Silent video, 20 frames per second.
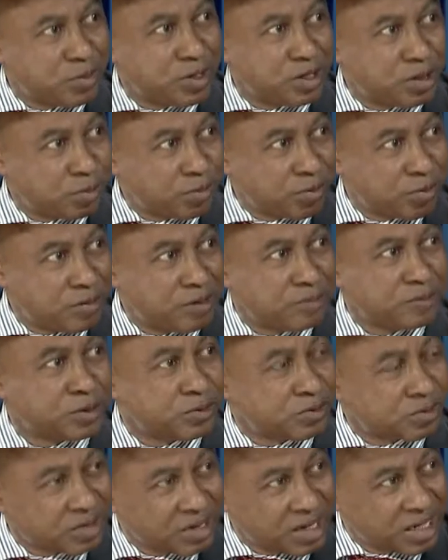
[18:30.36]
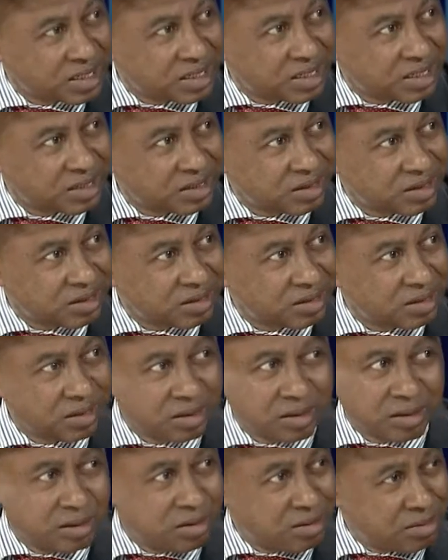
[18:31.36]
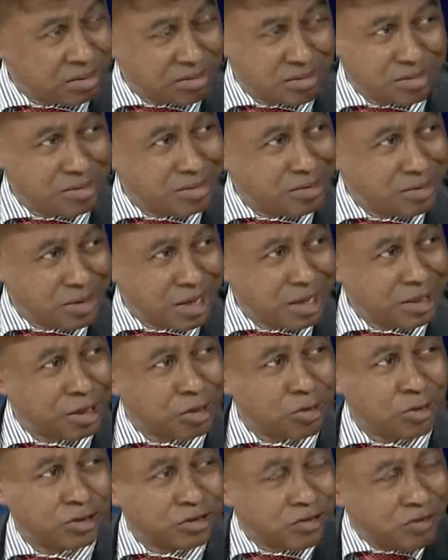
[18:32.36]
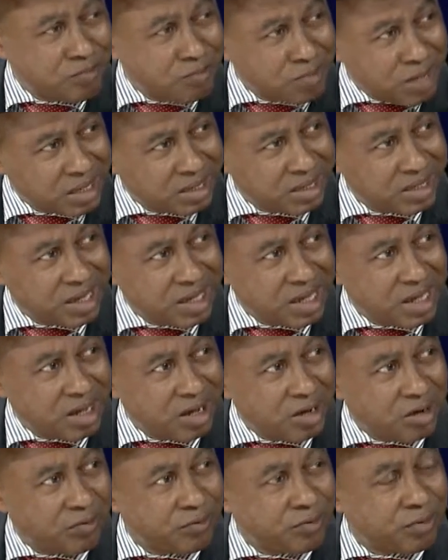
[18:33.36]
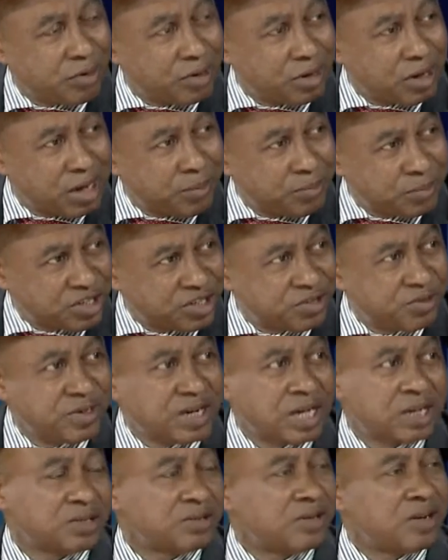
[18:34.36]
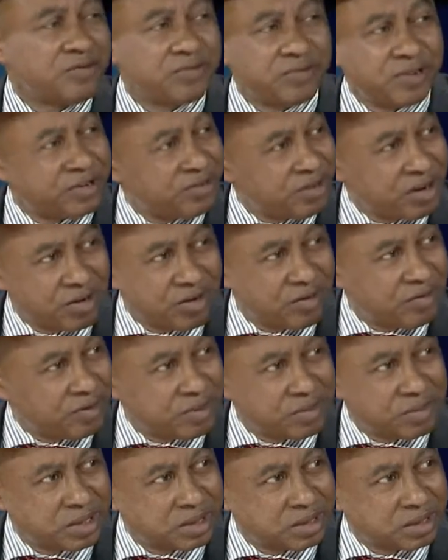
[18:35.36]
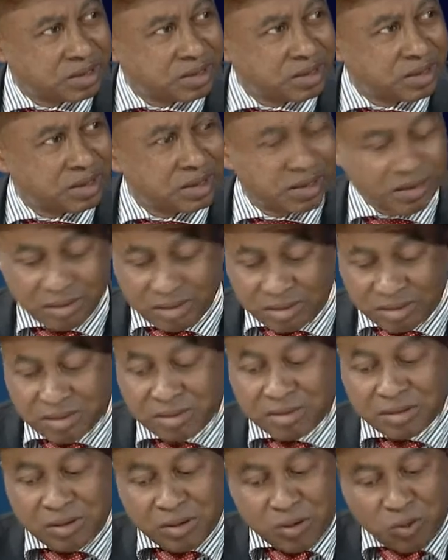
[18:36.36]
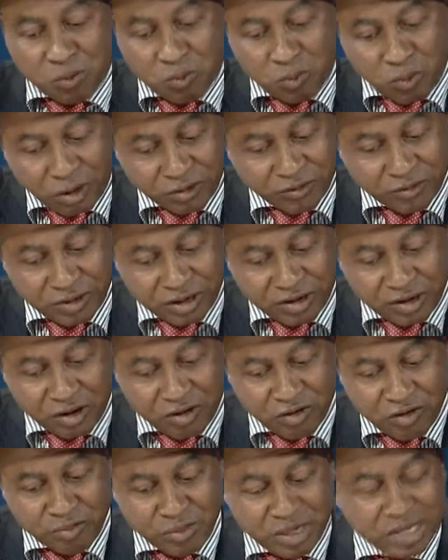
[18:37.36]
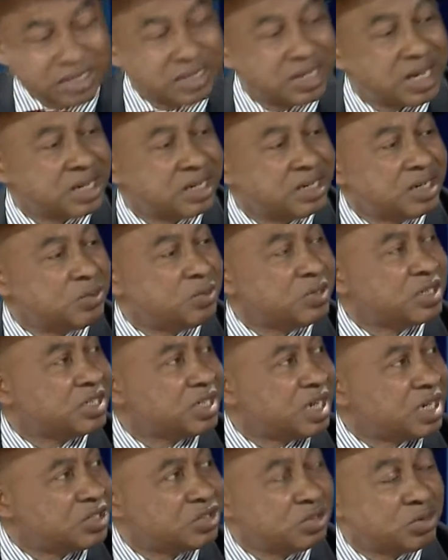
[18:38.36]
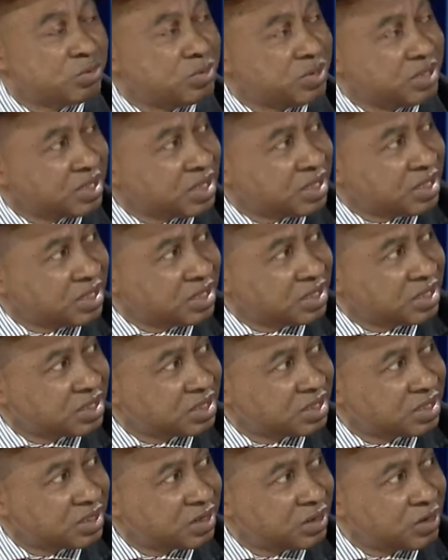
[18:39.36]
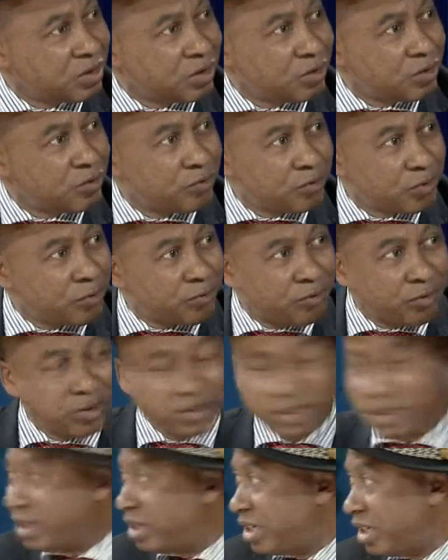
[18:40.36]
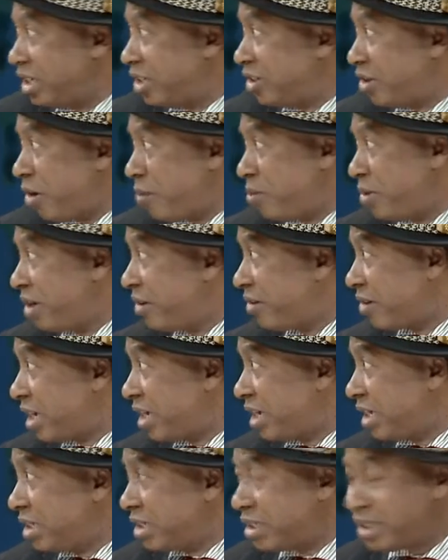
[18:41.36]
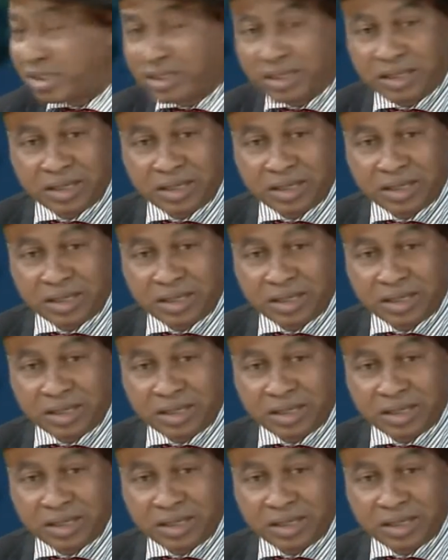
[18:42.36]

the problem is utilization. Look at the cross of matter of between us and federal government. What federal government agree with has to be released for funding is not being released.